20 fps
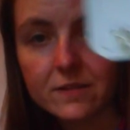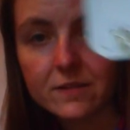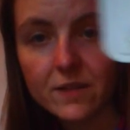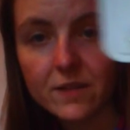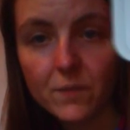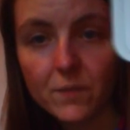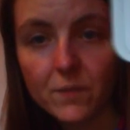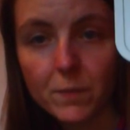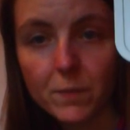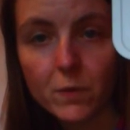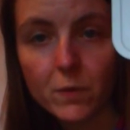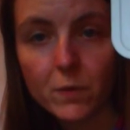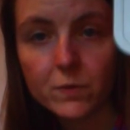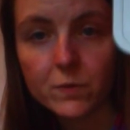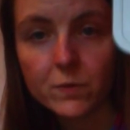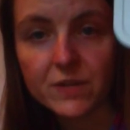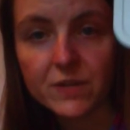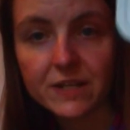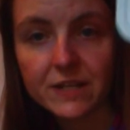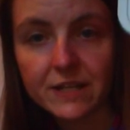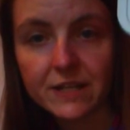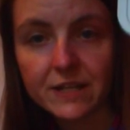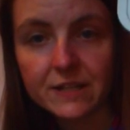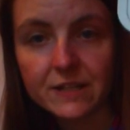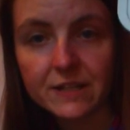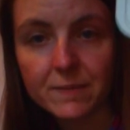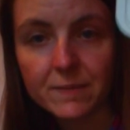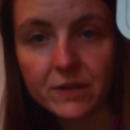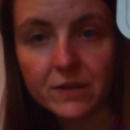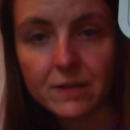silver bows, and
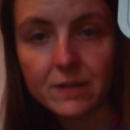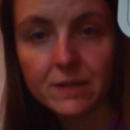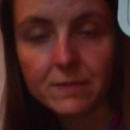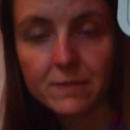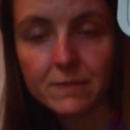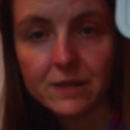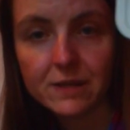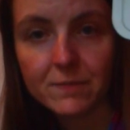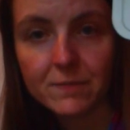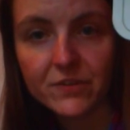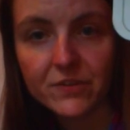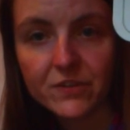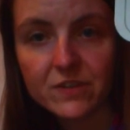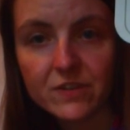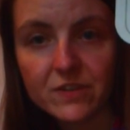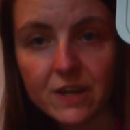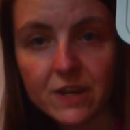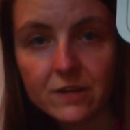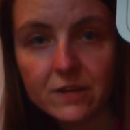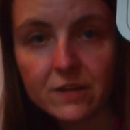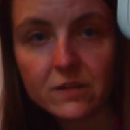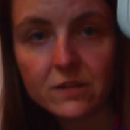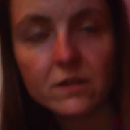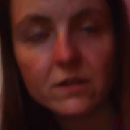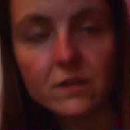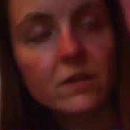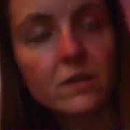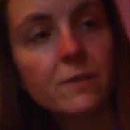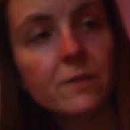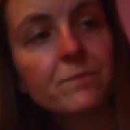like diamante Mickey Mouse
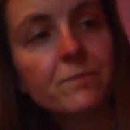heads.